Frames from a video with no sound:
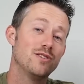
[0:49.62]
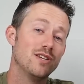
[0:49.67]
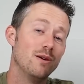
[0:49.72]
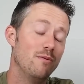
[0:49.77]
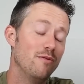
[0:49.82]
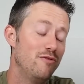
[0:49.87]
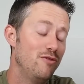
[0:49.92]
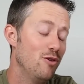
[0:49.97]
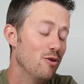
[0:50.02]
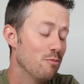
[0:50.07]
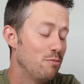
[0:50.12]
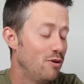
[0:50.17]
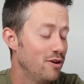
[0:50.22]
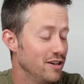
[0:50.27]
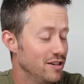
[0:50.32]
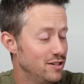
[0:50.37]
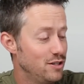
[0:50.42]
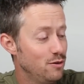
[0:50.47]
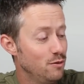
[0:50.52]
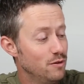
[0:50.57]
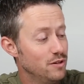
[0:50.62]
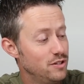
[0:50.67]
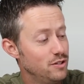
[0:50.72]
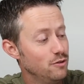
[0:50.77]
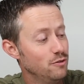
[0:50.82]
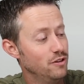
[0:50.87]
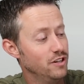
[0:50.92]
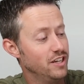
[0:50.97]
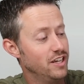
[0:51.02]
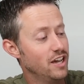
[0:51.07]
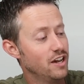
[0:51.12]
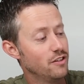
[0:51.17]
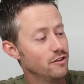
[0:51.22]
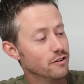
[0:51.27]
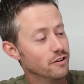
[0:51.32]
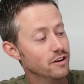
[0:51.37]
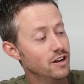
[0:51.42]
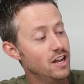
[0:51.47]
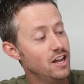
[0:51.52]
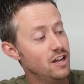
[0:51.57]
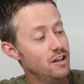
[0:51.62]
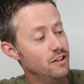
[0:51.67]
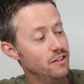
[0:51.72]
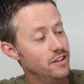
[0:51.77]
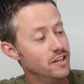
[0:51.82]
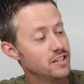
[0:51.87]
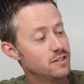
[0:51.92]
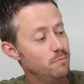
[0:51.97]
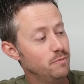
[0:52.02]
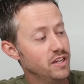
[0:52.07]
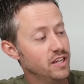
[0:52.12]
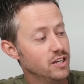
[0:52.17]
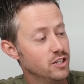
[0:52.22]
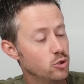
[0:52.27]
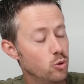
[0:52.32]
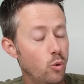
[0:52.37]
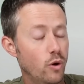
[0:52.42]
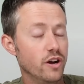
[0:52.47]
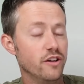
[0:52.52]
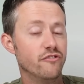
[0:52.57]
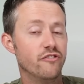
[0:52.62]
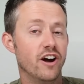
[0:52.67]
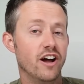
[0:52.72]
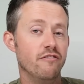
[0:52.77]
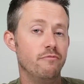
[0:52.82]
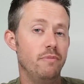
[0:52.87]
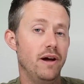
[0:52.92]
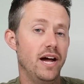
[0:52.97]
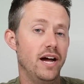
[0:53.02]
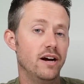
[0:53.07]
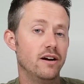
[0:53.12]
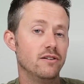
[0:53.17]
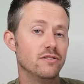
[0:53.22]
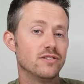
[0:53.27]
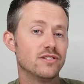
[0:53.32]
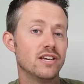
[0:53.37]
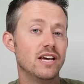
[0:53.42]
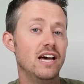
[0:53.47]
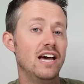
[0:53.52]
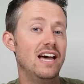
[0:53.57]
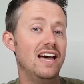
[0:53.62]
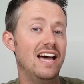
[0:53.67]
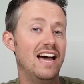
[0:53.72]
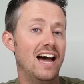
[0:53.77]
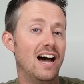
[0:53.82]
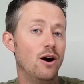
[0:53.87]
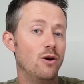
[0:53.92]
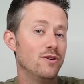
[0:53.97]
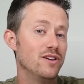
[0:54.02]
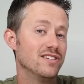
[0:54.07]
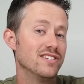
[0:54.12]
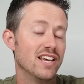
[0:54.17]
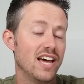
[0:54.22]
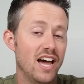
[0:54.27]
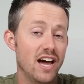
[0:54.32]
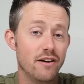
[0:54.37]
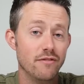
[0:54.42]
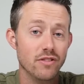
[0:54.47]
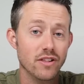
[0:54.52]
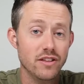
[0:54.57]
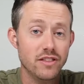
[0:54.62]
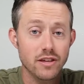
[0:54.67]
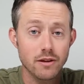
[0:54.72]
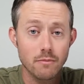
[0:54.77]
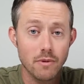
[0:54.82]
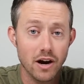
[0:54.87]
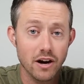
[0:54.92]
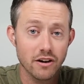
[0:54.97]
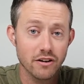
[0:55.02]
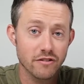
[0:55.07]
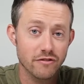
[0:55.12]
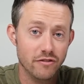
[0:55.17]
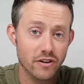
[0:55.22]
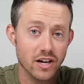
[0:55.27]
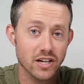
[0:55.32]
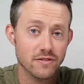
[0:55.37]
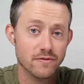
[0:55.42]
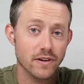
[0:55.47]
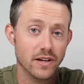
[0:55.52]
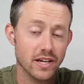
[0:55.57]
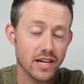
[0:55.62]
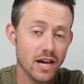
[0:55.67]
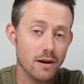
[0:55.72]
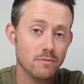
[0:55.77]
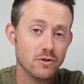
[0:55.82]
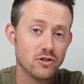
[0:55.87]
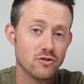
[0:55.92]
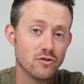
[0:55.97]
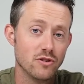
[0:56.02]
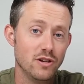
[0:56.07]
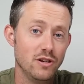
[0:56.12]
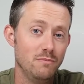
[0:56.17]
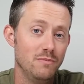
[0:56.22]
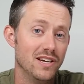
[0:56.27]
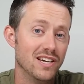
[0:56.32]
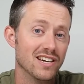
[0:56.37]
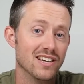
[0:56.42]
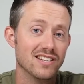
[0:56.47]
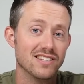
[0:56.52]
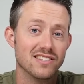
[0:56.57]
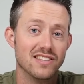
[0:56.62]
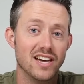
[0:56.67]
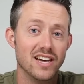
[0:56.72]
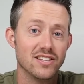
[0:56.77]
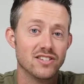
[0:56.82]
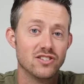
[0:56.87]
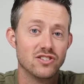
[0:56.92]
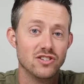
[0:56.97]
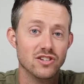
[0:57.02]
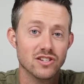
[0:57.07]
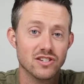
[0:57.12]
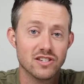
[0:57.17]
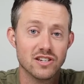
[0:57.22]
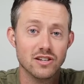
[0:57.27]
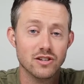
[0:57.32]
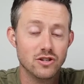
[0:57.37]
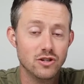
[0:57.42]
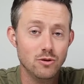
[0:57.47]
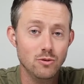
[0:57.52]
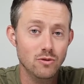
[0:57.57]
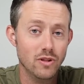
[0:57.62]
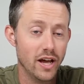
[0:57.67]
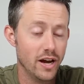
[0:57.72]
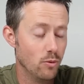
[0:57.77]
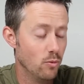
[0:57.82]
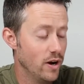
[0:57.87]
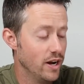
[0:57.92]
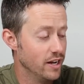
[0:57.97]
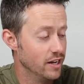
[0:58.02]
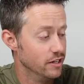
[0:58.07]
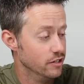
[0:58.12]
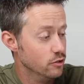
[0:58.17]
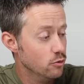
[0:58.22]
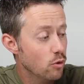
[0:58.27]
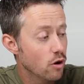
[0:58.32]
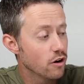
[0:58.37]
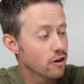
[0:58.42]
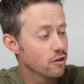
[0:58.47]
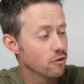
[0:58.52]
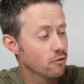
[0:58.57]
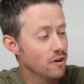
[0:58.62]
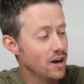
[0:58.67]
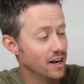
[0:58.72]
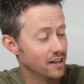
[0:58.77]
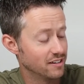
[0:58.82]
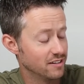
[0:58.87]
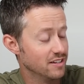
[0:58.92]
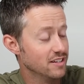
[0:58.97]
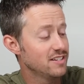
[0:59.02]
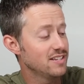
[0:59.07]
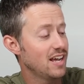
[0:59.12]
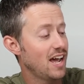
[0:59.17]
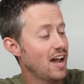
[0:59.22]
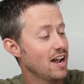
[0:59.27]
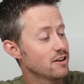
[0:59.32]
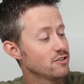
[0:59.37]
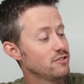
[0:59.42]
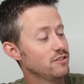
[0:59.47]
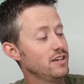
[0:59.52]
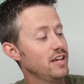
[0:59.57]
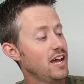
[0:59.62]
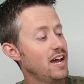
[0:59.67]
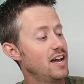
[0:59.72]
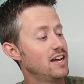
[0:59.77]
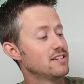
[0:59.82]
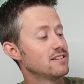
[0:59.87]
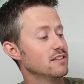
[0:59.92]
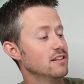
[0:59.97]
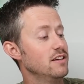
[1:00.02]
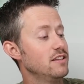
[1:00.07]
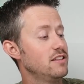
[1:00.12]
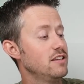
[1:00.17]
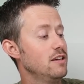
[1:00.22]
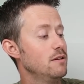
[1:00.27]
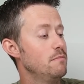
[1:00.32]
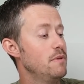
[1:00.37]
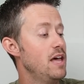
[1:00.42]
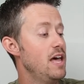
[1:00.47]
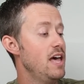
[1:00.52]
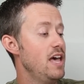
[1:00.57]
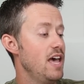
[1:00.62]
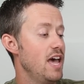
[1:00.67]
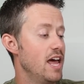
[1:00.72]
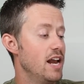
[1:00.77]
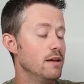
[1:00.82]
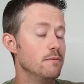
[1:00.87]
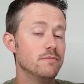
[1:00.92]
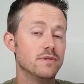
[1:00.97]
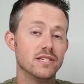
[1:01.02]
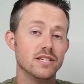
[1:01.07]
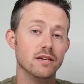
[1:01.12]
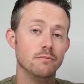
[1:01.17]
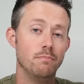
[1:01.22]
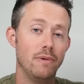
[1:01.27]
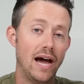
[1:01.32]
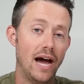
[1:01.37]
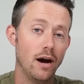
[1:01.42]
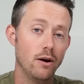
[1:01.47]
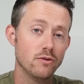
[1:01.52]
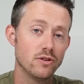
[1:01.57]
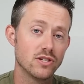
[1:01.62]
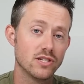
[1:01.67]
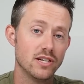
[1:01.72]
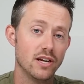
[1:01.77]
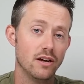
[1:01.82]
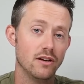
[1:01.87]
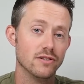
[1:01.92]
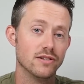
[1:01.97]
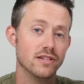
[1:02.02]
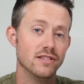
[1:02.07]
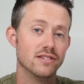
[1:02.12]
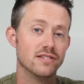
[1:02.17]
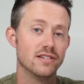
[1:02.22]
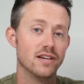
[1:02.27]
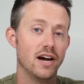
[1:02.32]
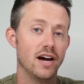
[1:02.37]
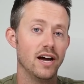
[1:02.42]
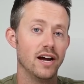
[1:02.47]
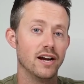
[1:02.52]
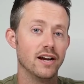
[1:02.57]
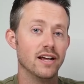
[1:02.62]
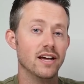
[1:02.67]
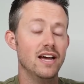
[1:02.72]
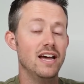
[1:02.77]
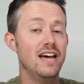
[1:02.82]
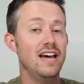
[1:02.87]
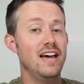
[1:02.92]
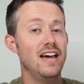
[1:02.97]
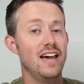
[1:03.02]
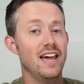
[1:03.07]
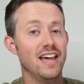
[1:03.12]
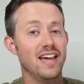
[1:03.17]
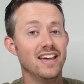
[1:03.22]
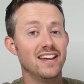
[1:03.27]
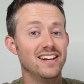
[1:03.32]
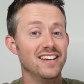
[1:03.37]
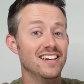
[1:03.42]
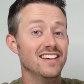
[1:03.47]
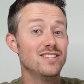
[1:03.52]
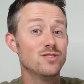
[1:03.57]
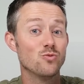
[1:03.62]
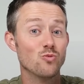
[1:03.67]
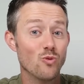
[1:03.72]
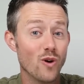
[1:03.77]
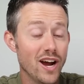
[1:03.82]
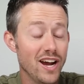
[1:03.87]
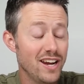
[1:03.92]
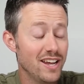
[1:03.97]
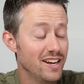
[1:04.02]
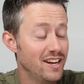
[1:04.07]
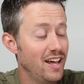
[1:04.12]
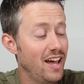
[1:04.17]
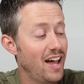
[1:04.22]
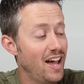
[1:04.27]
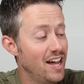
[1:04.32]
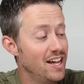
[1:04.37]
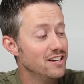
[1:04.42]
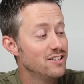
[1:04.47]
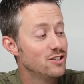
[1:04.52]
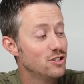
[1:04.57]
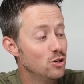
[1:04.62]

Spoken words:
some of you are putting two and two together, this being 25 pounds, how does it have lithium iron phosphate chemistry? Because that's just too lightweight. And you are correct. This actually has lithium NMC pouch cells inside, and it's rated at